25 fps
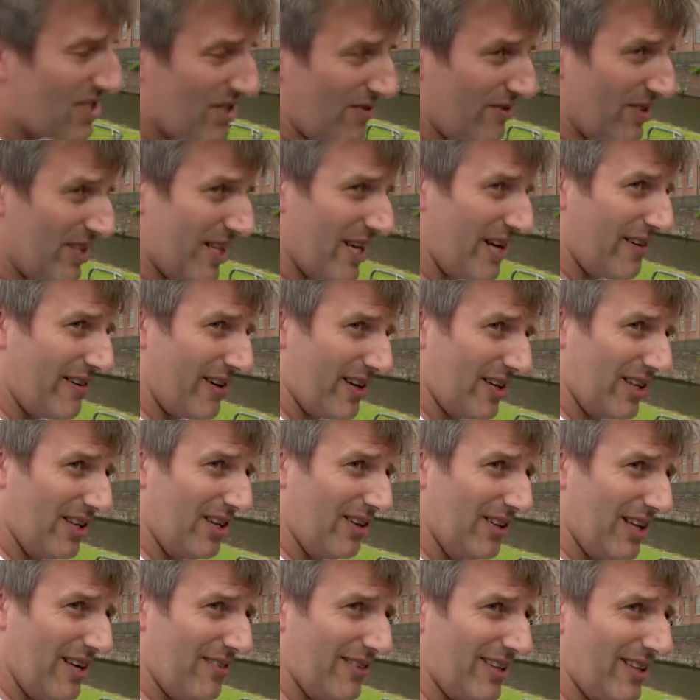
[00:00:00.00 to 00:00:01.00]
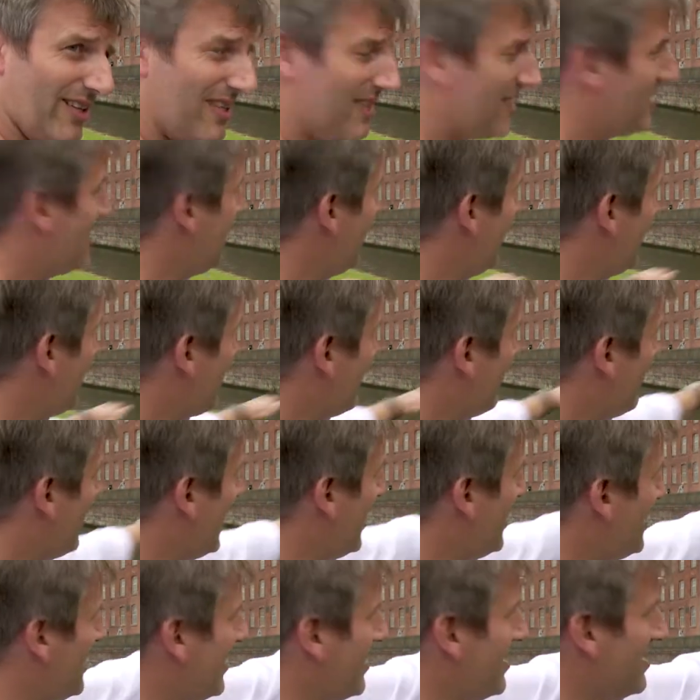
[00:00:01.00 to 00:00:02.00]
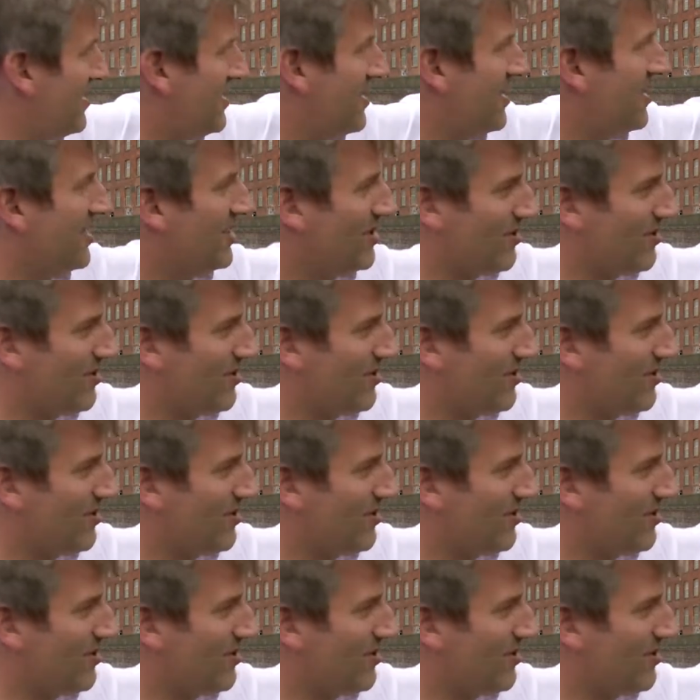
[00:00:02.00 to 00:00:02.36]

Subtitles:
over there at a low level, has to rise